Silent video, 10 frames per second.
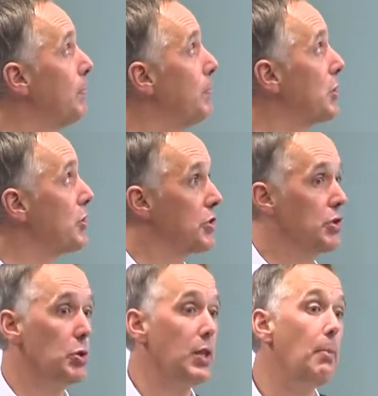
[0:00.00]
business to
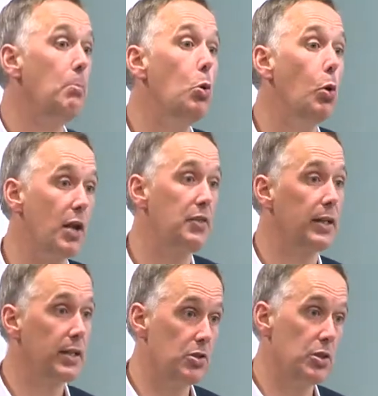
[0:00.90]
do that more, I
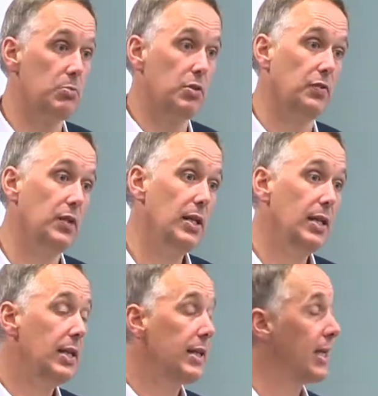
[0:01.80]
think, in terms of
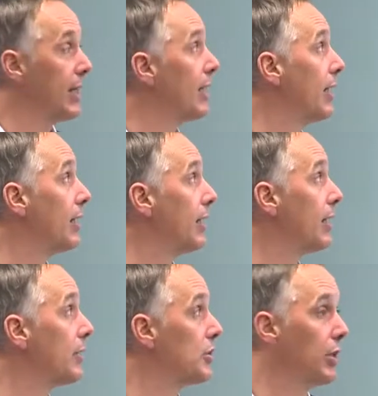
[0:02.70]
getting
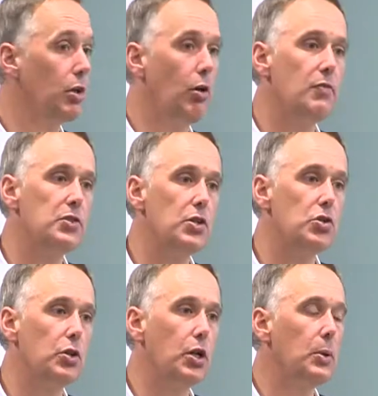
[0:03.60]
that
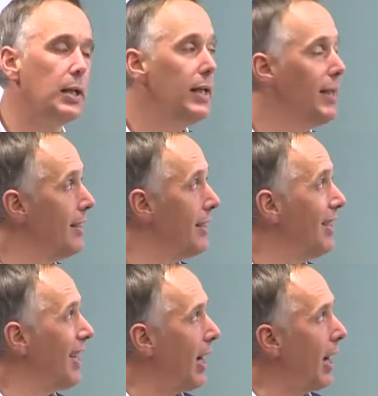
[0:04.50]
conversation going.
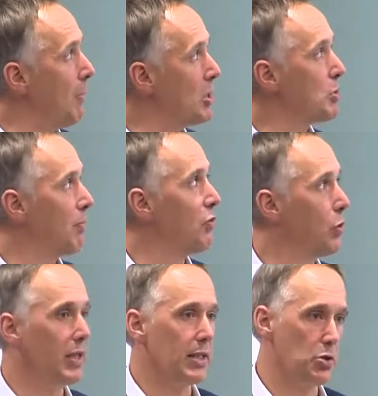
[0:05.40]
I mentioned
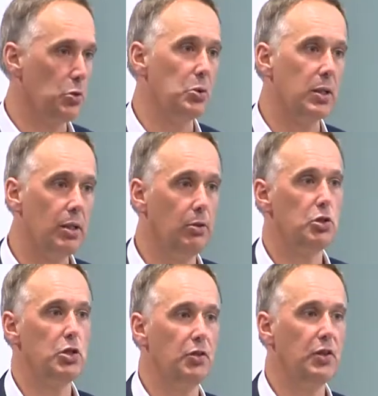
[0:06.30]
before, I think there's also a
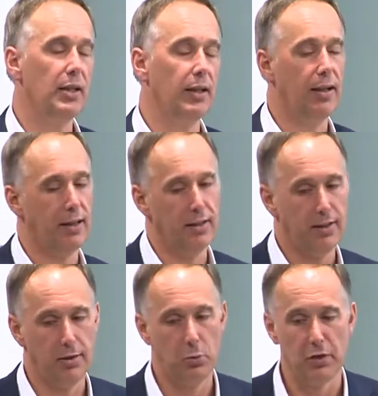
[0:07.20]
culture thing, and
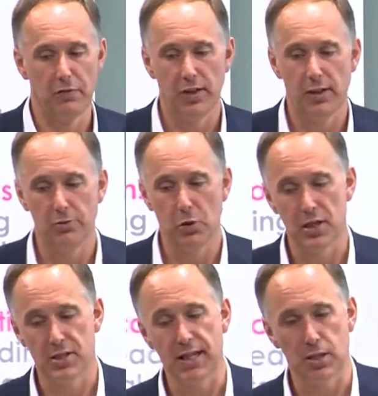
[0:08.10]
one of our
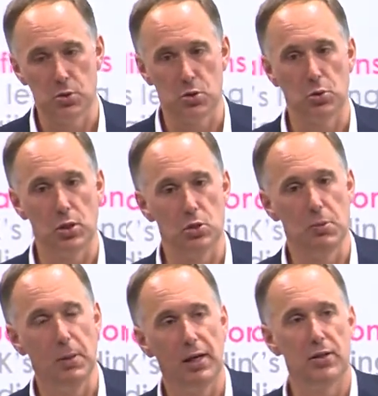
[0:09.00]
non-execs was talking to me
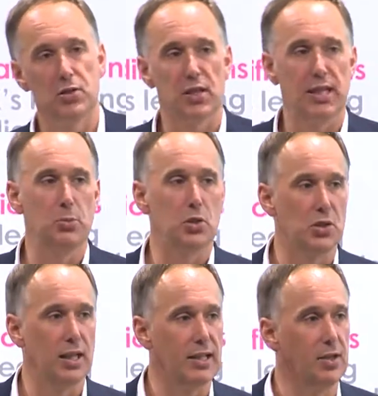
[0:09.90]
about this, and he was
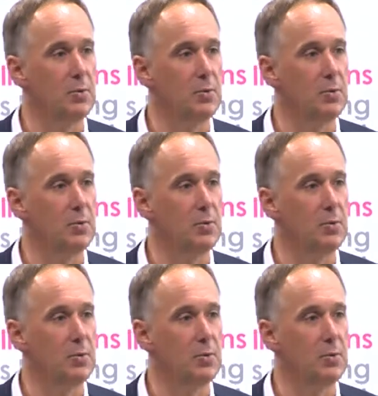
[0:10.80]
saying,